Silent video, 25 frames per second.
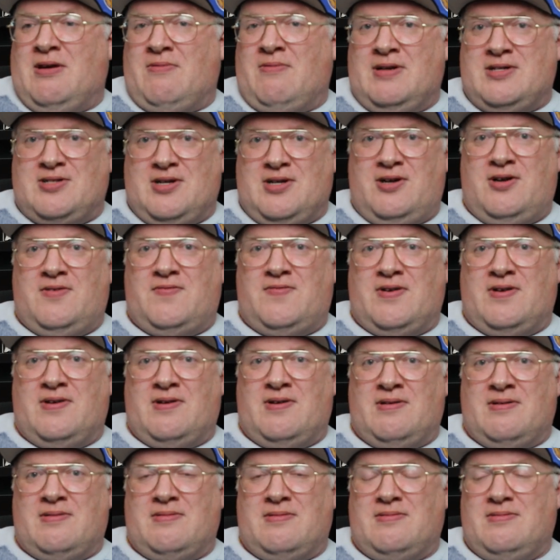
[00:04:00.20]
that went
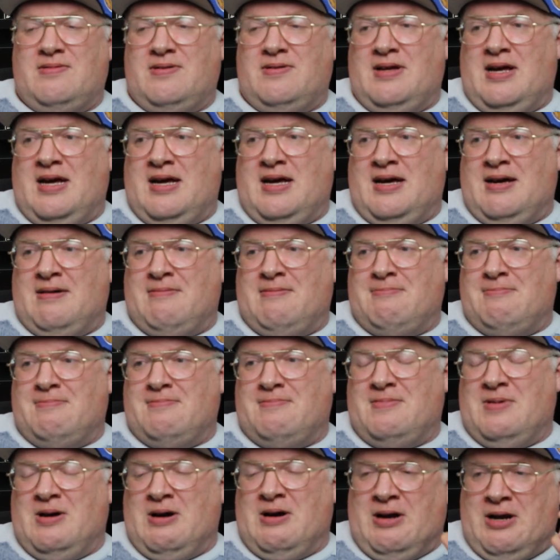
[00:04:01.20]
over,
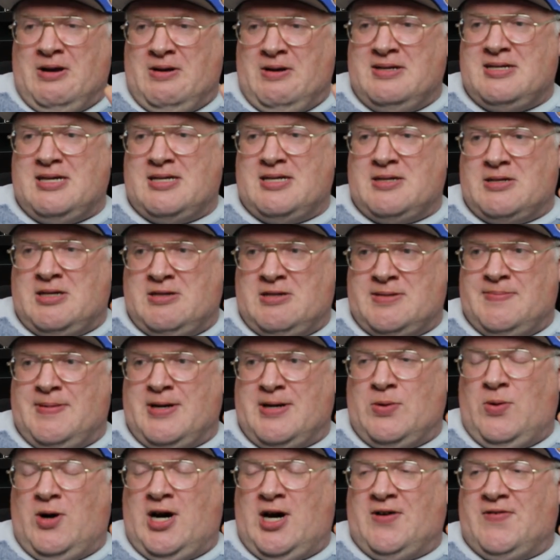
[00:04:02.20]
although there's a
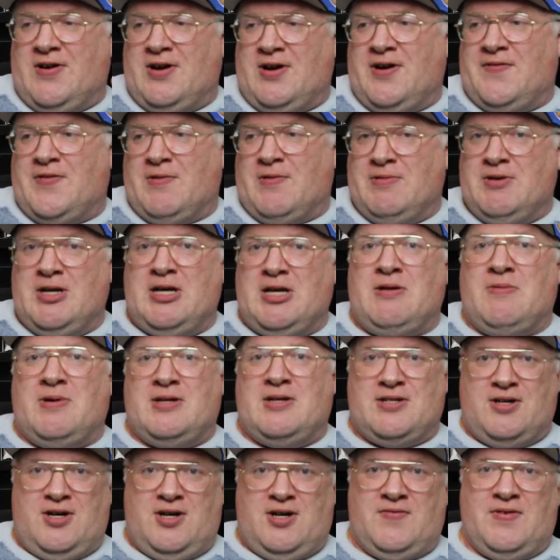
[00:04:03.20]
big qualifier here, if the Rudy that
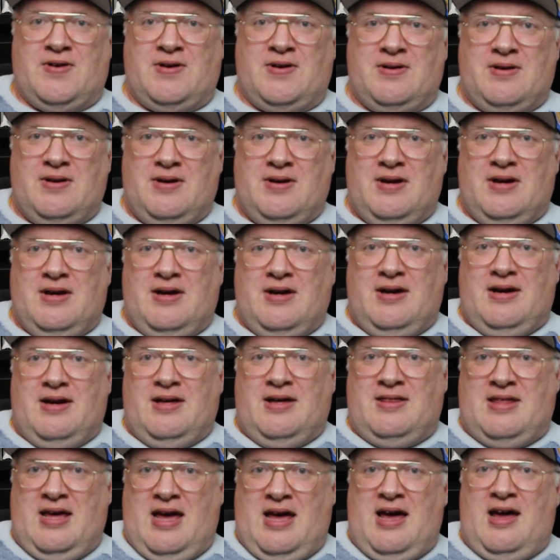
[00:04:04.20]
went over
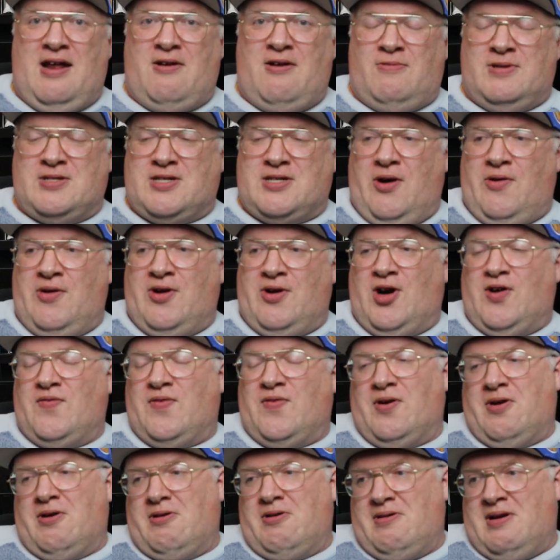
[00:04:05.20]
then was going
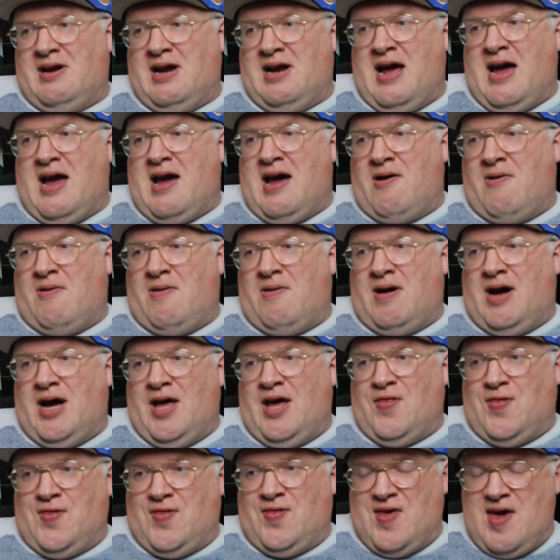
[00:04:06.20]
over now,
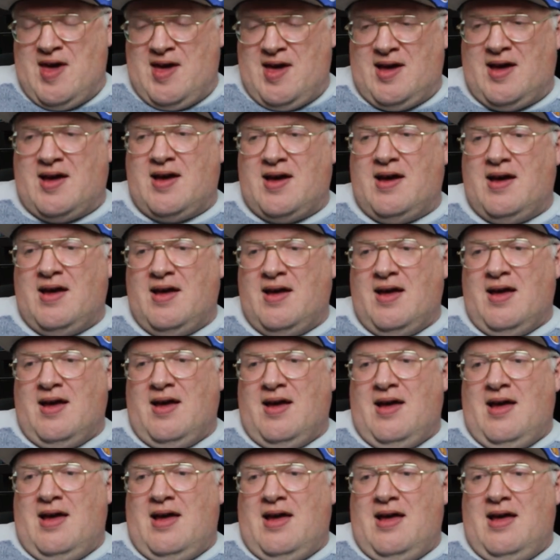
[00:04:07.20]
I think
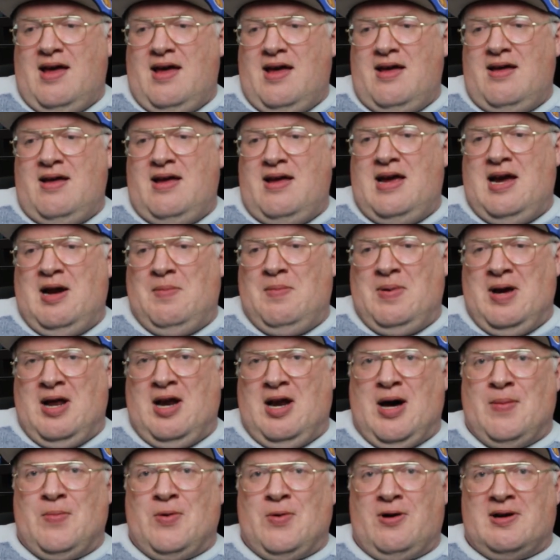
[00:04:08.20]
he'd be a
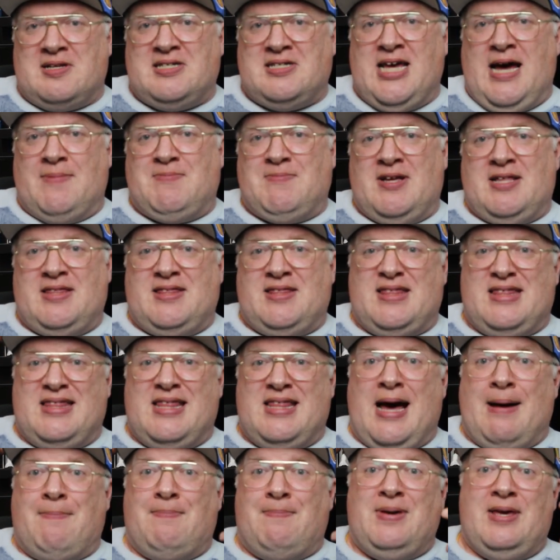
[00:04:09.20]
lot more accepted.
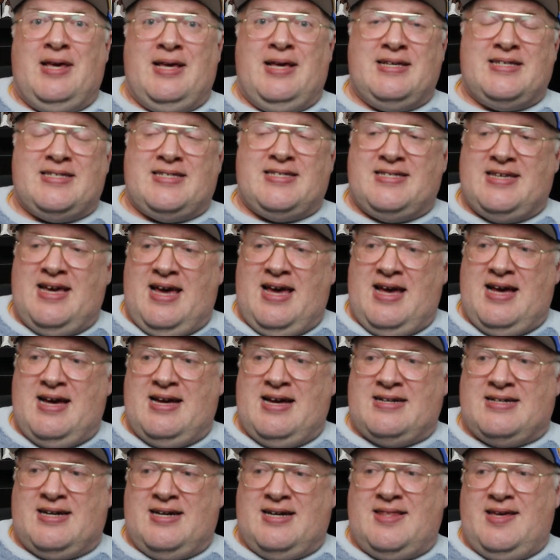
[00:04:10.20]
That being
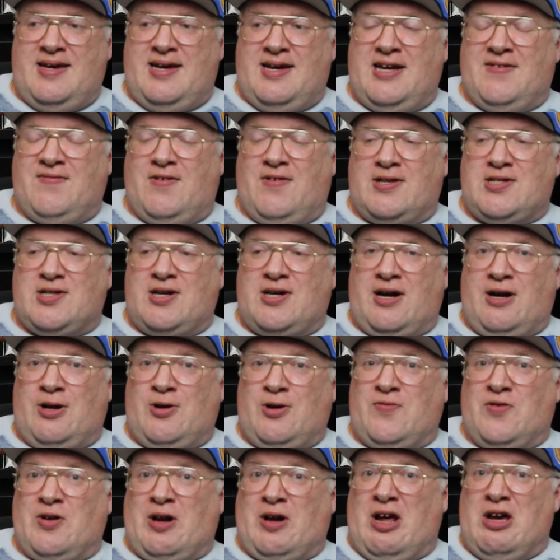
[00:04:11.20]
said, I think he'd have also gone
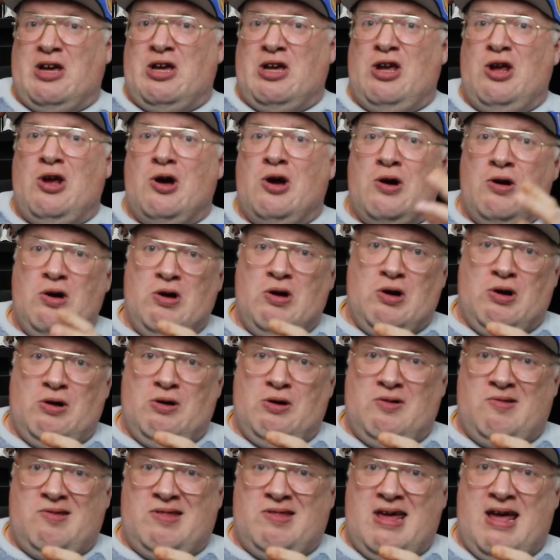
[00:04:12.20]
over a lot
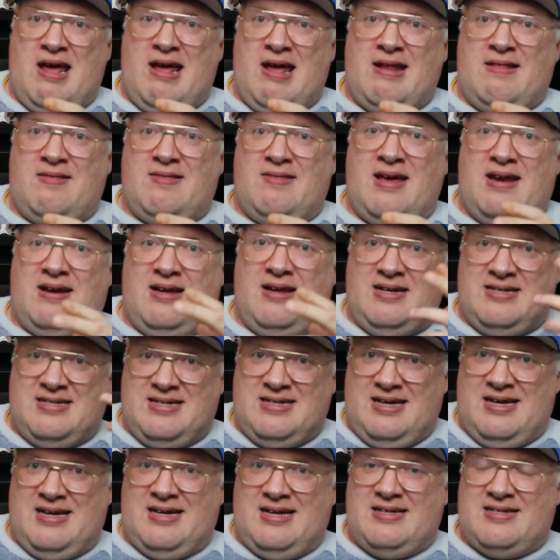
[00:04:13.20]
younger than he
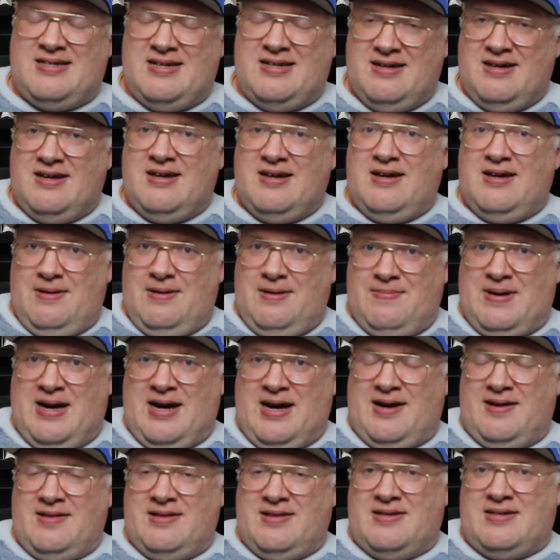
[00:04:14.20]
did
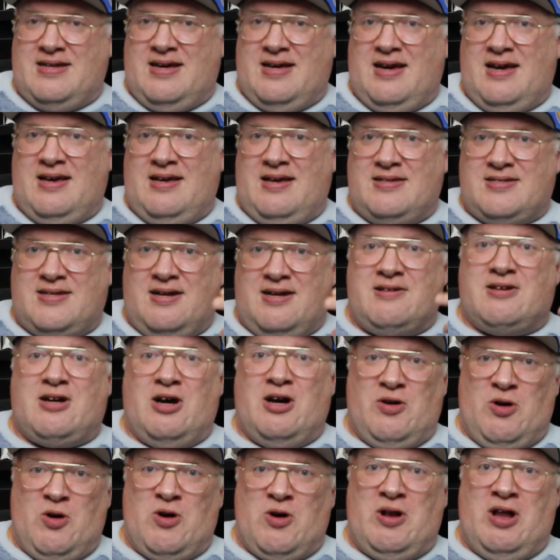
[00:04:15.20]
back in the day. So he'd
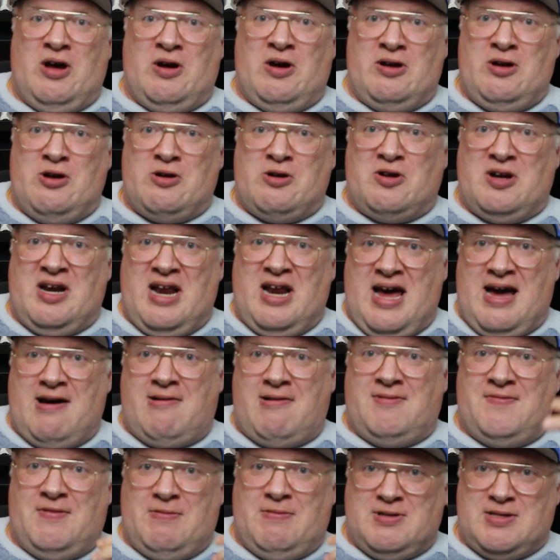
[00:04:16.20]
go a lot younger
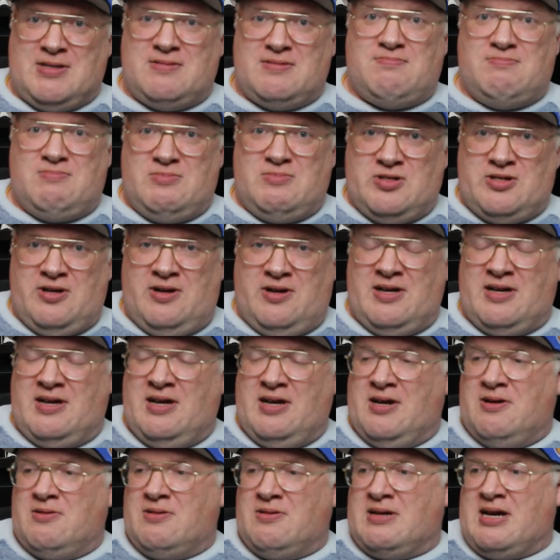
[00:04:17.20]
now if he was turning,
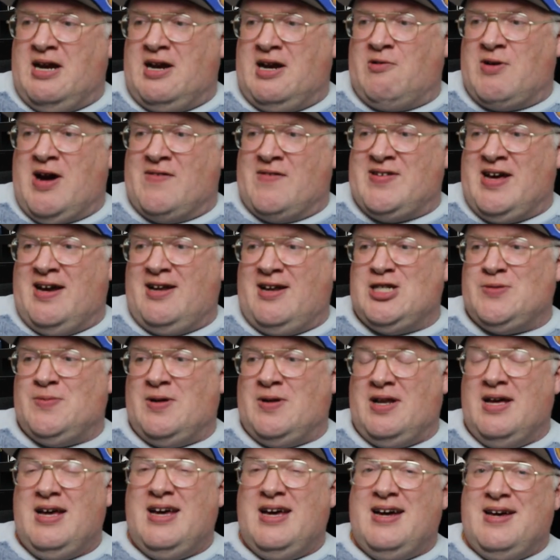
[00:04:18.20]
you know, getting draft
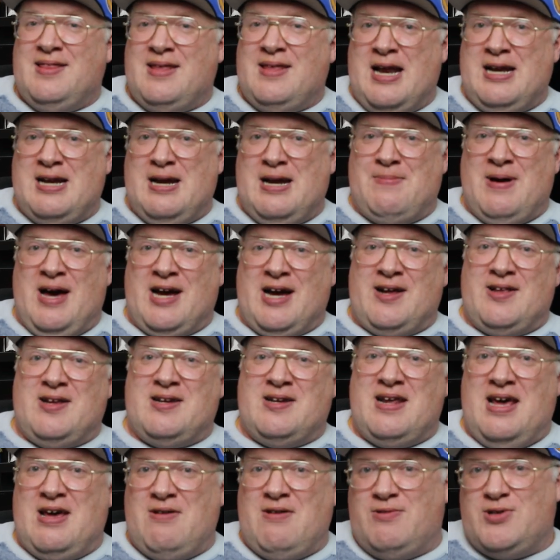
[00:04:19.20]
eligible than he did back in the
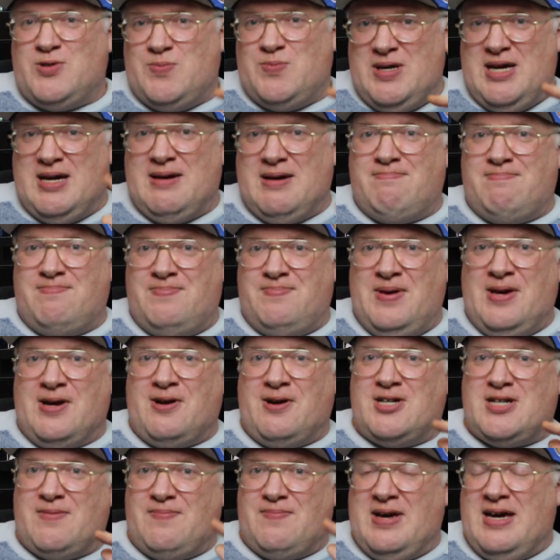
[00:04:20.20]
day, which would be a
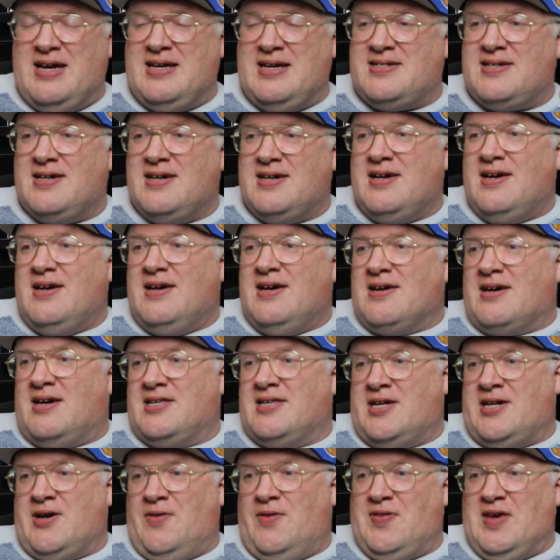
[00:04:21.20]
bigger debate
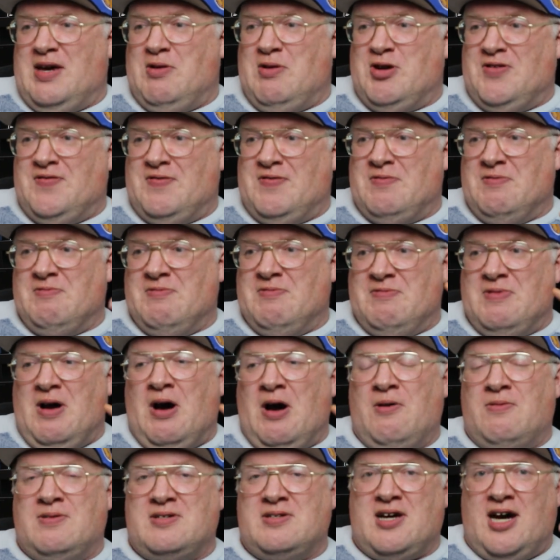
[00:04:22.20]
because I don't think he would have
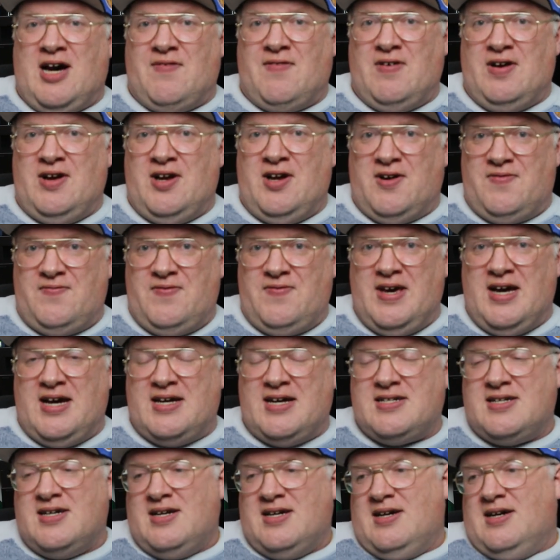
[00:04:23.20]
honed off enough
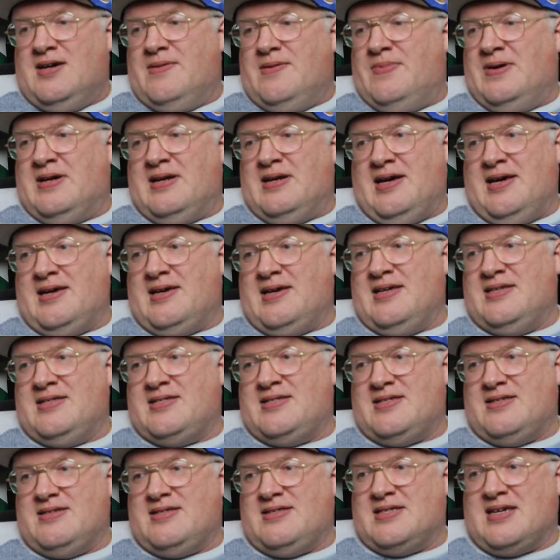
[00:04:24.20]
yet. But like
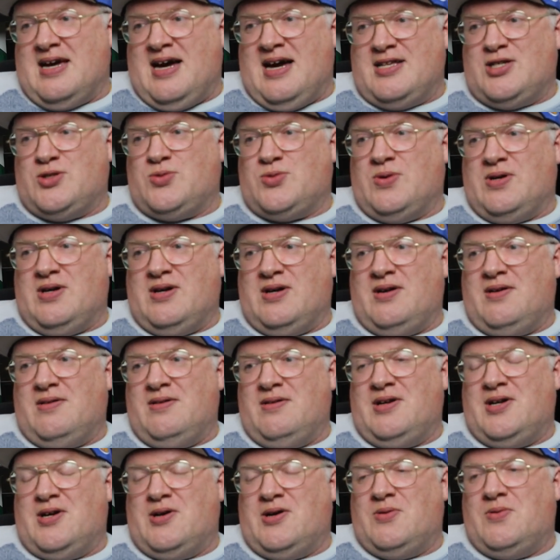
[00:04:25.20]
his stats were,
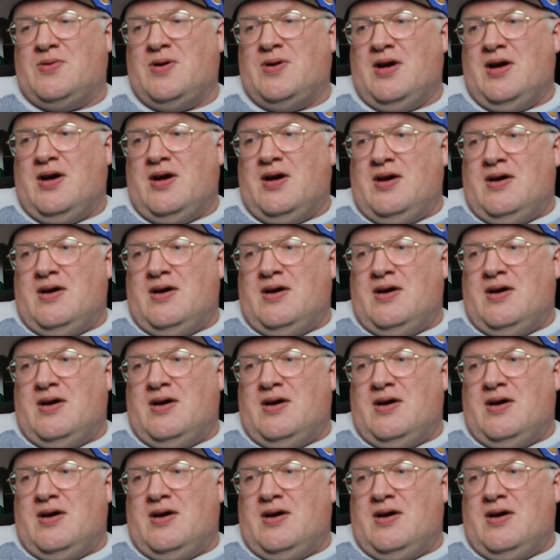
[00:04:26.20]
you know,